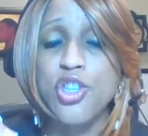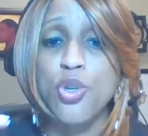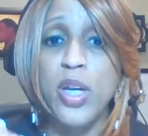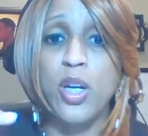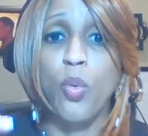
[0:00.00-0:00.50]

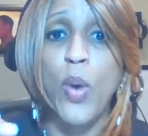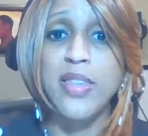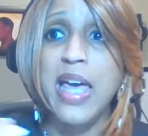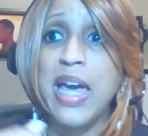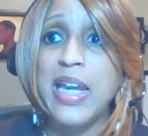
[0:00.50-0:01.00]
you in a way
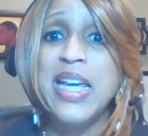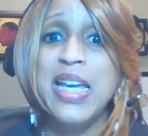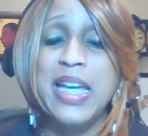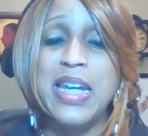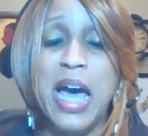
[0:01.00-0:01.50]
that
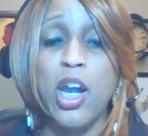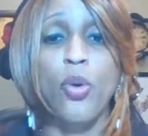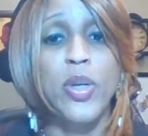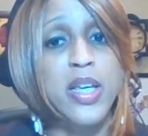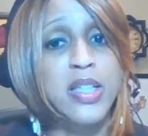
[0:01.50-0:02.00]
not
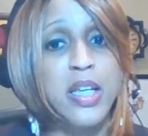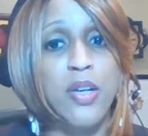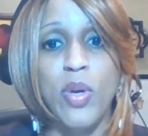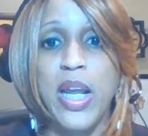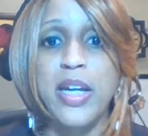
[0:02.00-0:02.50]
only is it
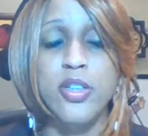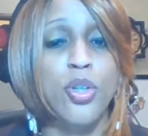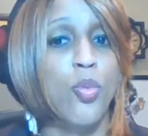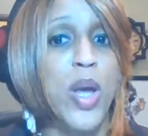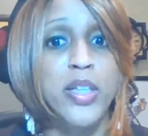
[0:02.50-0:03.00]
related
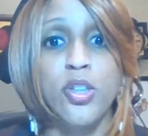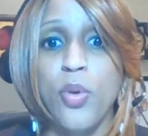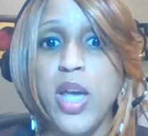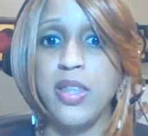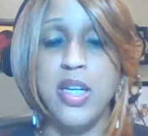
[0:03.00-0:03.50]
to race or
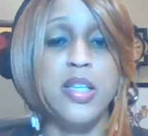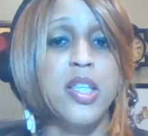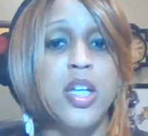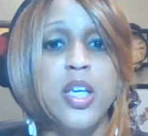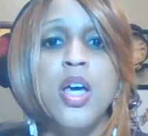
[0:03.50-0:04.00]

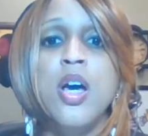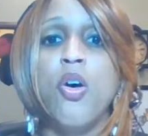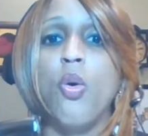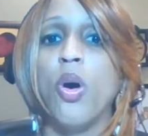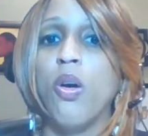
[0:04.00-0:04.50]
ethnicity,
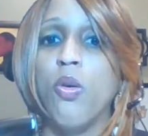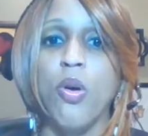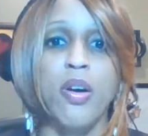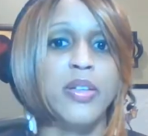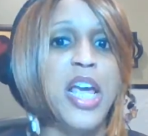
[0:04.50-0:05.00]

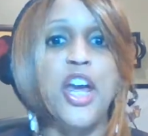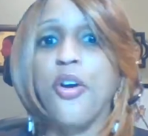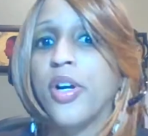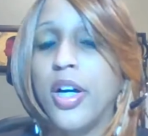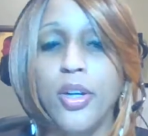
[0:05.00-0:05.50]
or hair
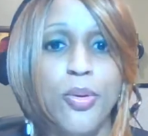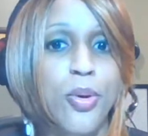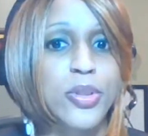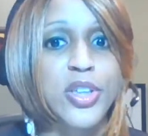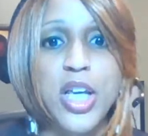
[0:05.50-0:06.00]
color
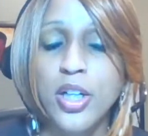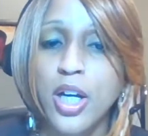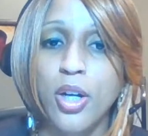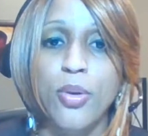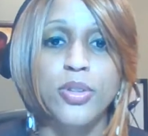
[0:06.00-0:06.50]
or skin
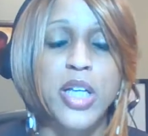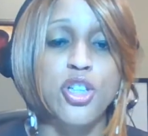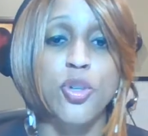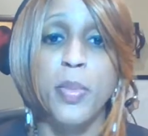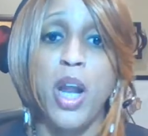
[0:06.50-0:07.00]
color or
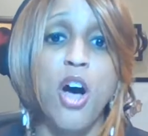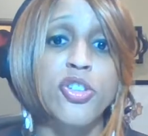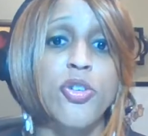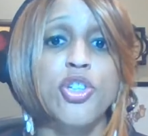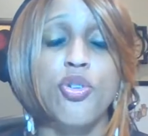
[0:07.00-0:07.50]
texture, but
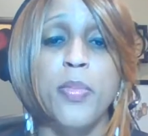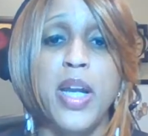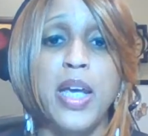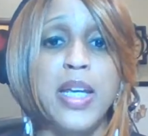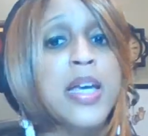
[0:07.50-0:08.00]
also
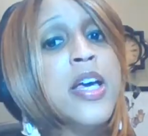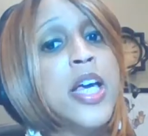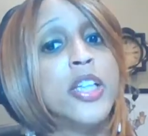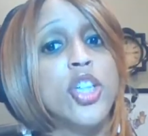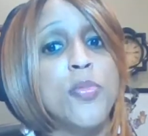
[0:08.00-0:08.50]
discriminating
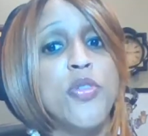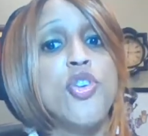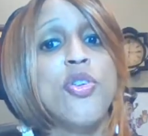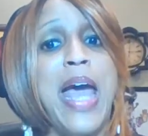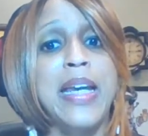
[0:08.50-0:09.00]
in terms of
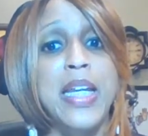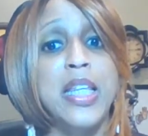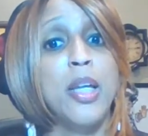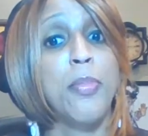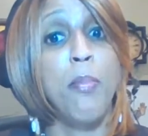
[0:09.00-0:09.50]
you're not getting
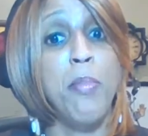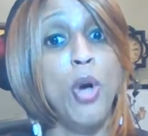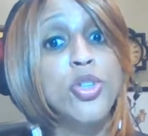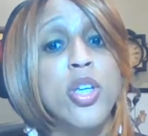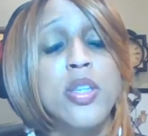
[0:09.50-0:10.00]
the
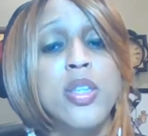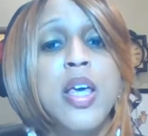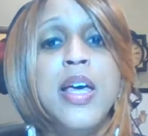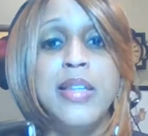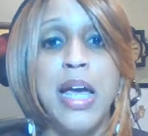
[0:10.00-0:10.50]
promotions
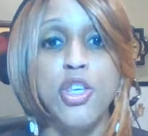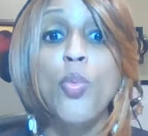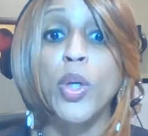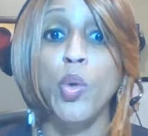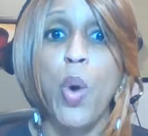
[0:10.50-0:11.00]
that you
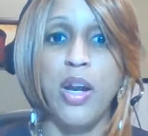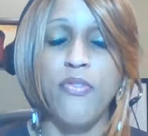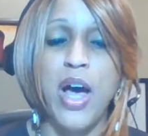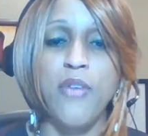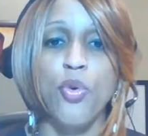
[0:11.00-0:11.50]
would
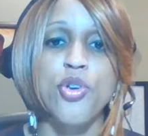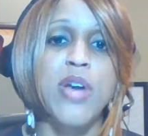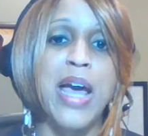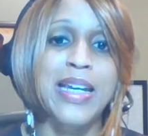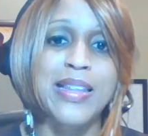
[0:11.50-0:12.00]
qualify for. You're
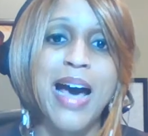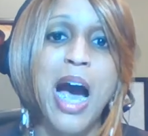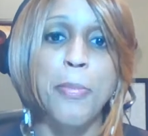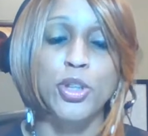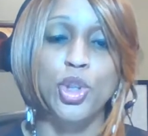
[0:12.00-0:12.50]
not getting the
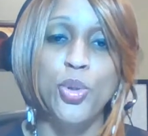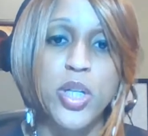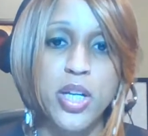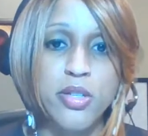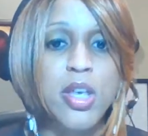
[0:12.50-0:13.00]

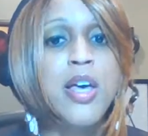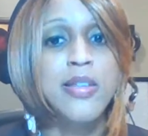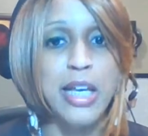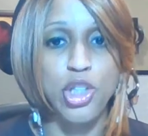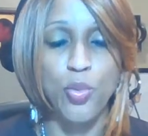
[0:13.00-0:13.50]
opportunities
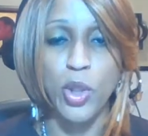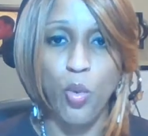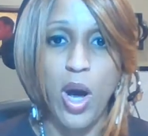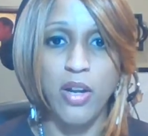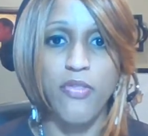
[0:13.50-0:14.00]
that you would
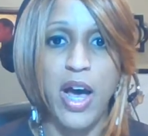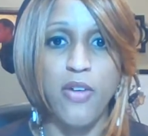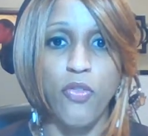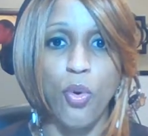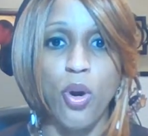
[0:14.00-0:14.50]
qualify
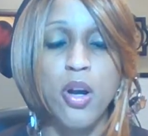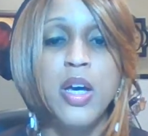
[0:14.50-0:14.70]
for